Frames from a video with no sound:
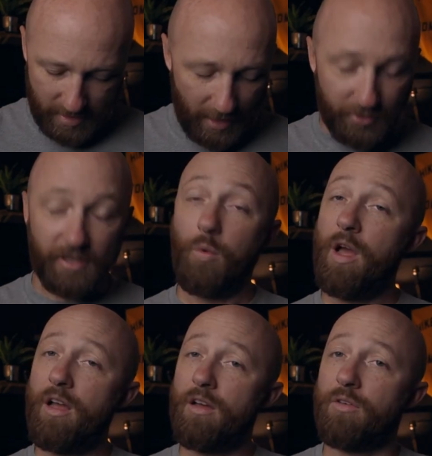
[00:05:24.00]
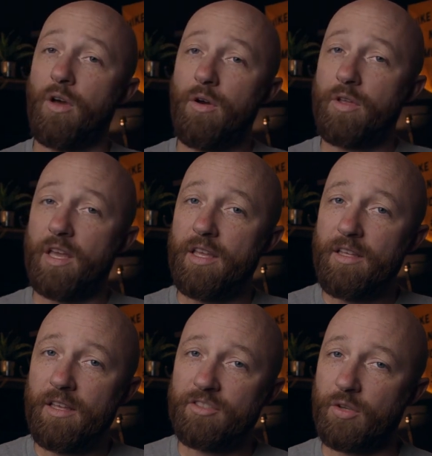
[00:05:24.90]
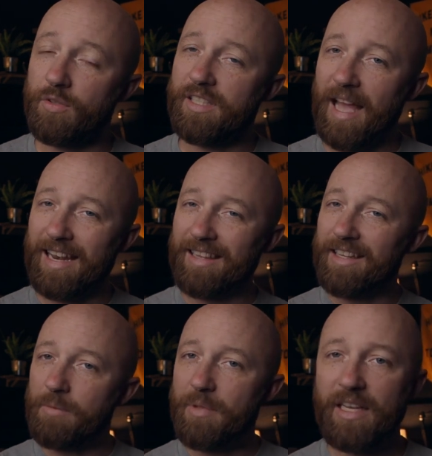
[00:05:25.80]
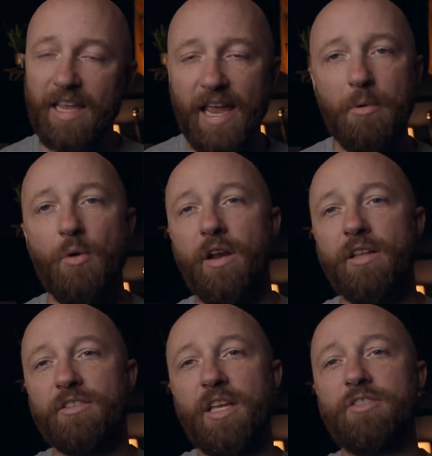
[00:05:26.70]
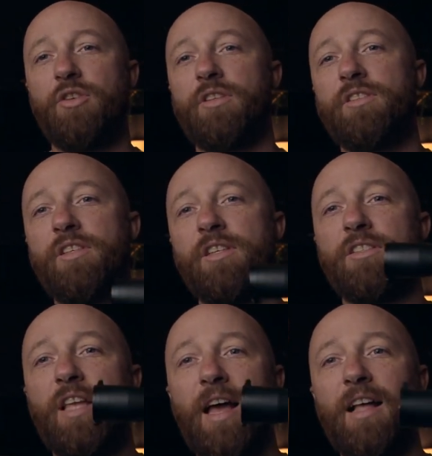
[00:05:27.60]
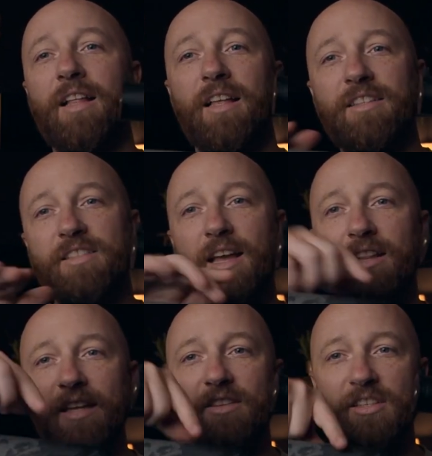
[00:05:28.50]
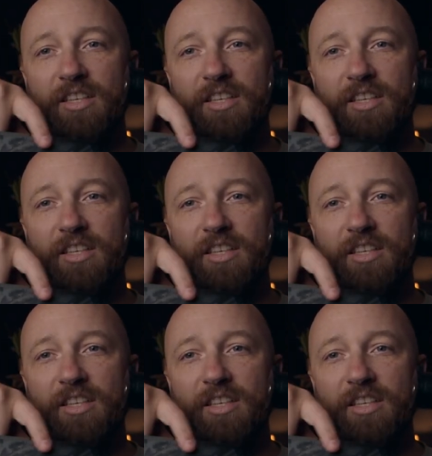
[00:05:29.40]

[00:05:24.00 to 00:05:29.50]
I was like, wow, okay. So it's got a little bit of camo on it. As you can see, it's got like this